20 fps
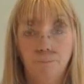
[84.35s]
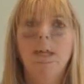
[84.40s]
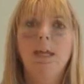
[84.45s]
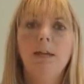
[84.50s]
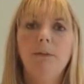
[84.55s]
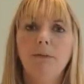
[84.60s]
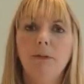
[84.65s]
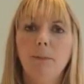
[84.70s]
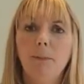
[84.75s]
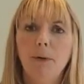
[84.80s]

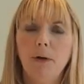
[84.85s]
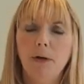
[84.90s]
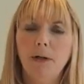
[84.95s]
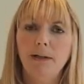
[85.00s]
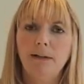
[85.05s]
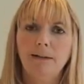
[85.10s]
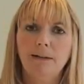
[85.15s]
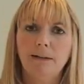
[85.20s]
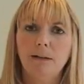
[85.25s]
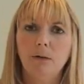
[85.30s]
If the burn
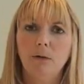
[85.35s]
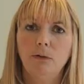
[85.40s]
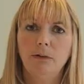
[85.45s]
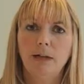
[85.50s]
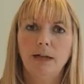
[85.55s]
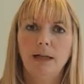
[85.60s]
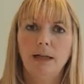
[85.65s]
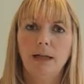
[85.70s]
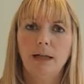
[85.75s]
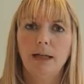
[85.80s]
is still
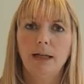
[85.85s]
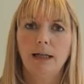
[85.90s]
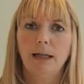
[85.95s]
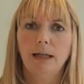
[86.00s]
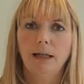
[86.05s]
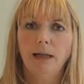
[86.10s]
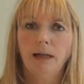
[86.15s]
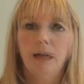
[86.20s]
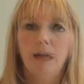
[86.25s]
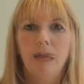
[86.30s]

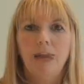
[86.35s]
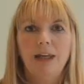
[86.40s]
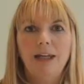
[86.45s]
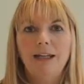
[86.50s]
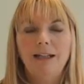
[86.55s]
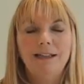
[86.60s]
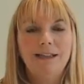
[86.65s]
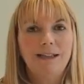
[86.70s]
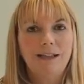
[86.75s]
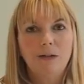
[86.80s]
tingling, then
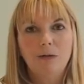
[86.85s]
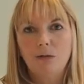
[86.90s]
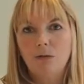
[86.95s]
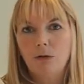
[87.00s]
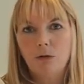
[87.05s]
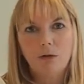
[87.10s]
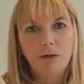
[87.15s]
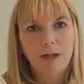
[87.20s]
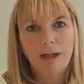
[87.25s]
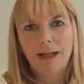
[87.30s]
it's still
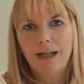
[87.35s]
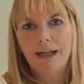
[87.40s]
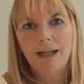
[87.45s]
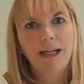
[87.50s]
cooking.